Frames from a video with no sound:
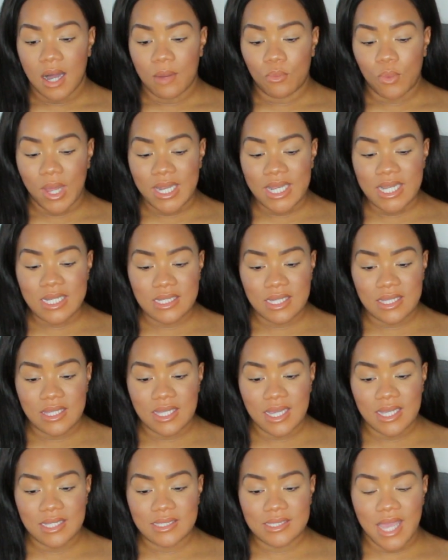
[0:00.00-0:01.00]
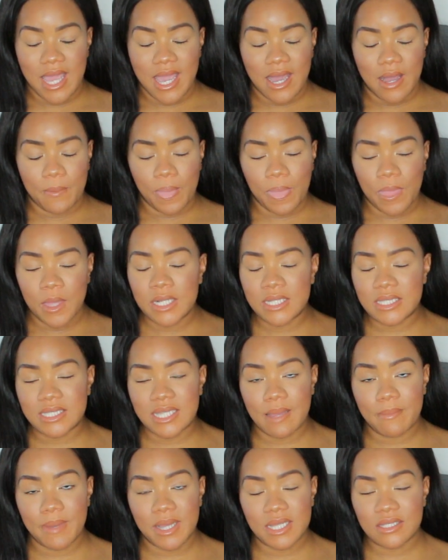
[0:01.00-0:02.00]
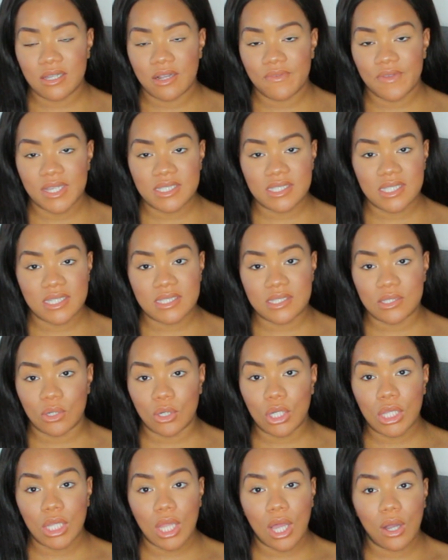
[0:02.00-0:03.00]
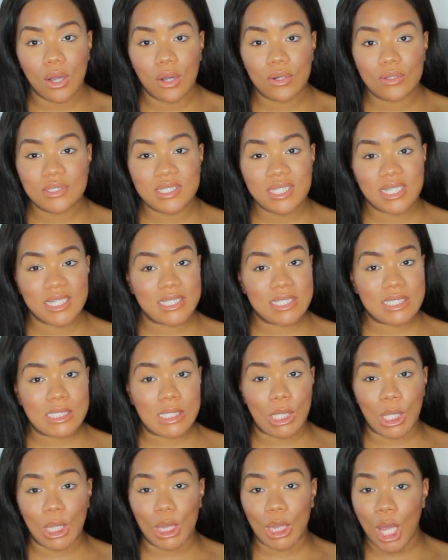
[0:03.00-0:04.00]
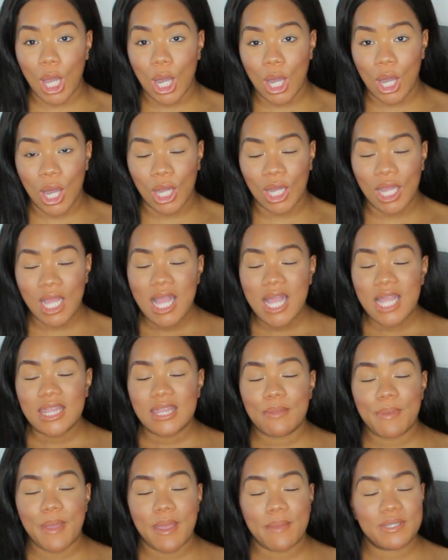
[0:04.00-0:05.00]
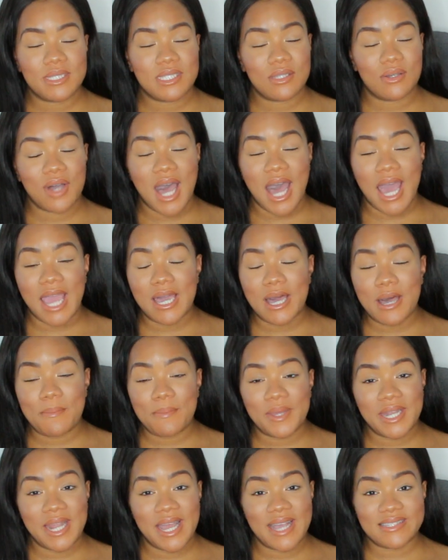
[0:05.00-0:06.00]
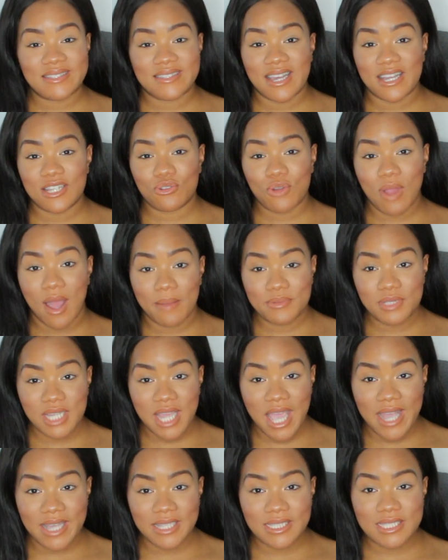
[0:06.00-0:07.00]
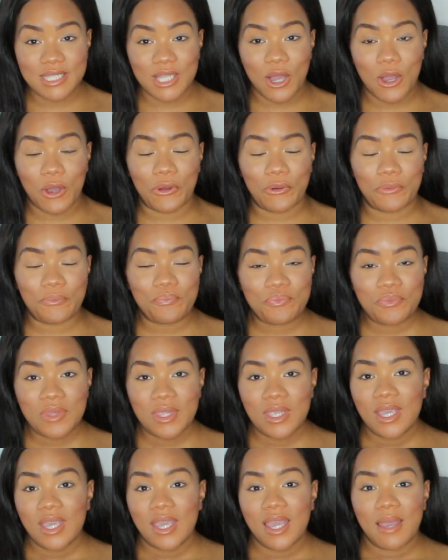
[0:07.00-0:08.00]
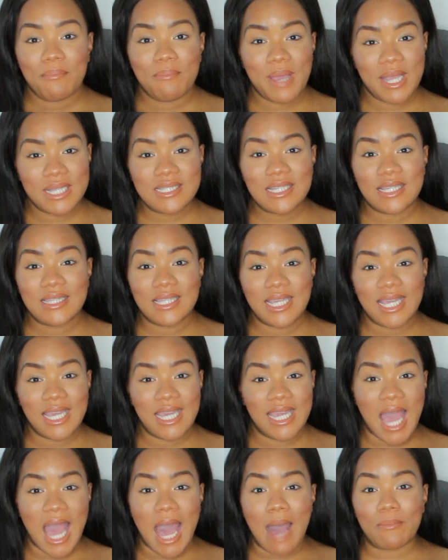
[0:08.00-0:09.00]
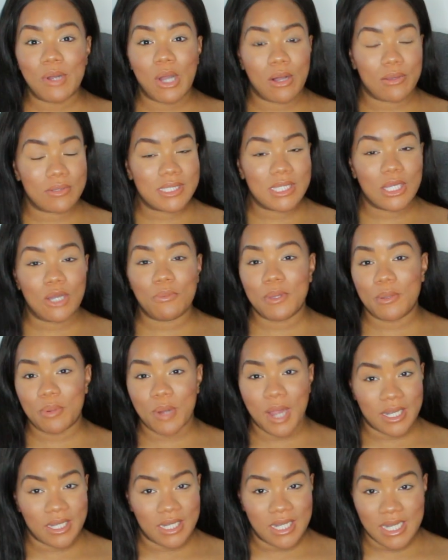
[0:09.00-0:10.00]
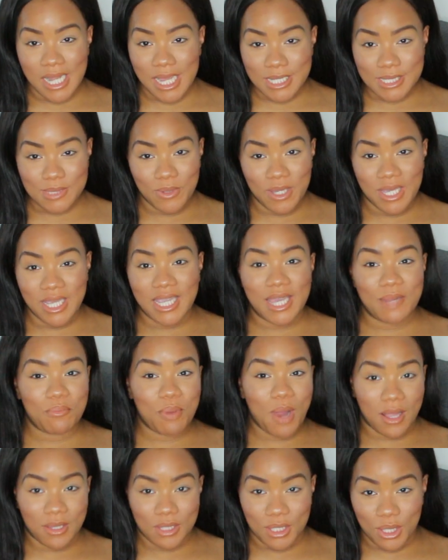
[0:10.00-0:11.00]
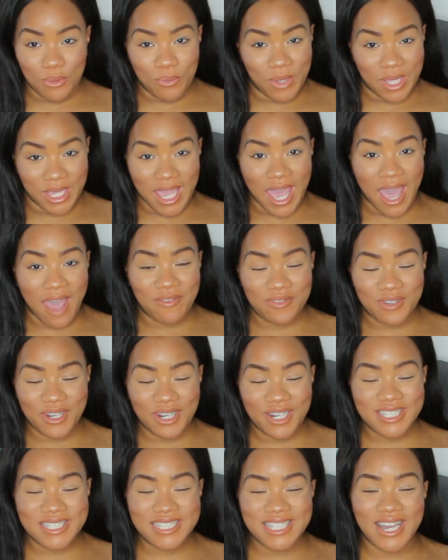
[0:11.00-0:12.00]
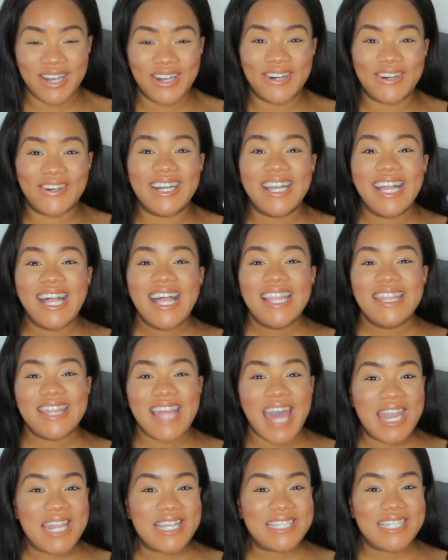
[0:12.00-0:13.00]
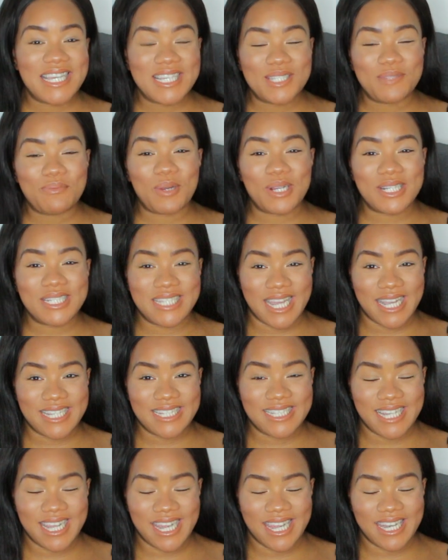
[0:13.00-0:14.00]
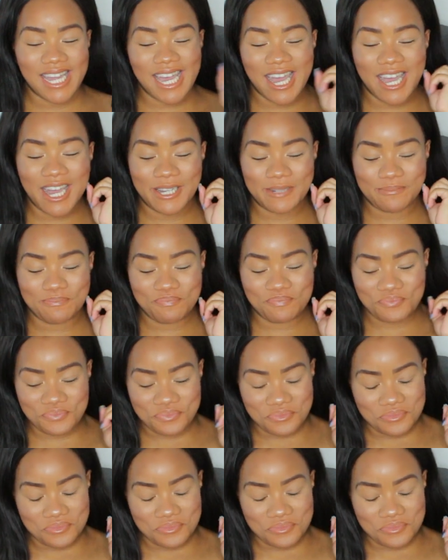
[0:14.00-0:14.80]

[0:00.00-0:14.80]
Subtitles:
when he did the exam, he said my cervix is still closed, it's still long, the baby's still high up and has not dropped yet. So basically, I'm gonna still be pregnant next weekend, probably the week after. So that is his prediction.